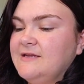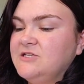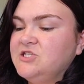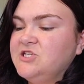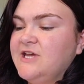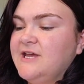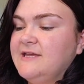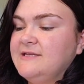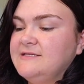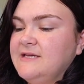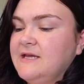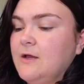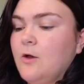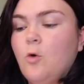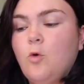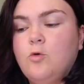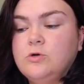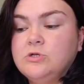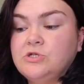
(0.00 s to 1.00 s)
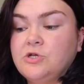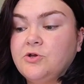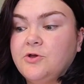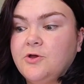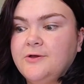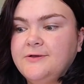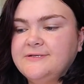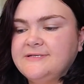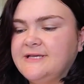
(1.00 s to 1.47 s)
and enchanting, or
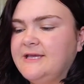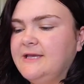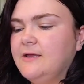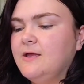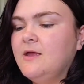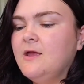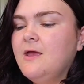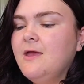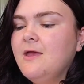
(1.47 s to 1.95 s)
so cozy.